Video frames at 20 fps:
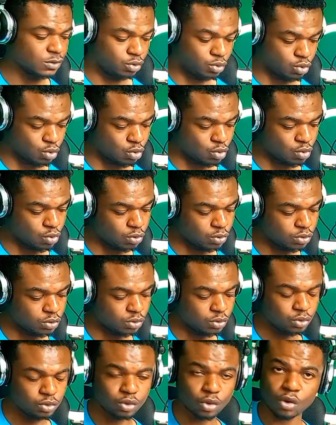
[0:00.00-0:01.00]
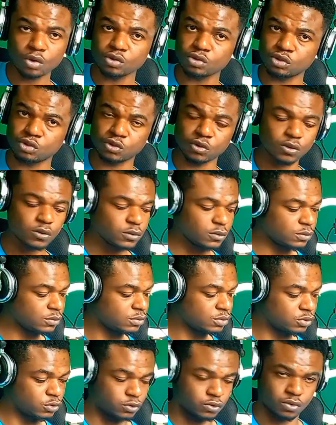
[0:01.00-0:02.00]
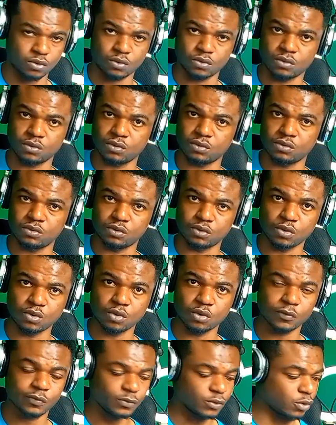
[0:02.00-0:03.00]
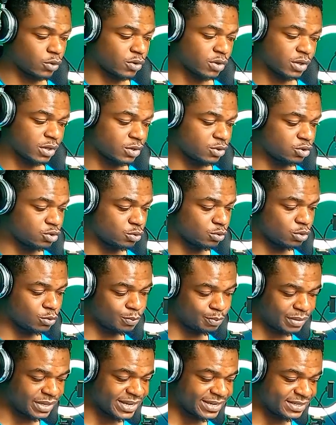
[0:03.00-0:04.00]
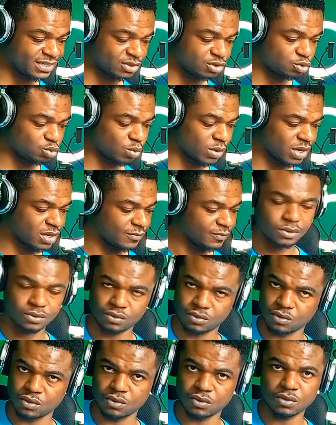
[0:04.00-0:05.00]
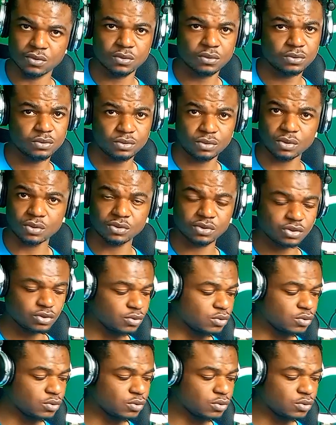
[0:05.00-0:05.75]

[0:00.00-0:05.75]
do, do, so, do, or you can play it this way, do, do,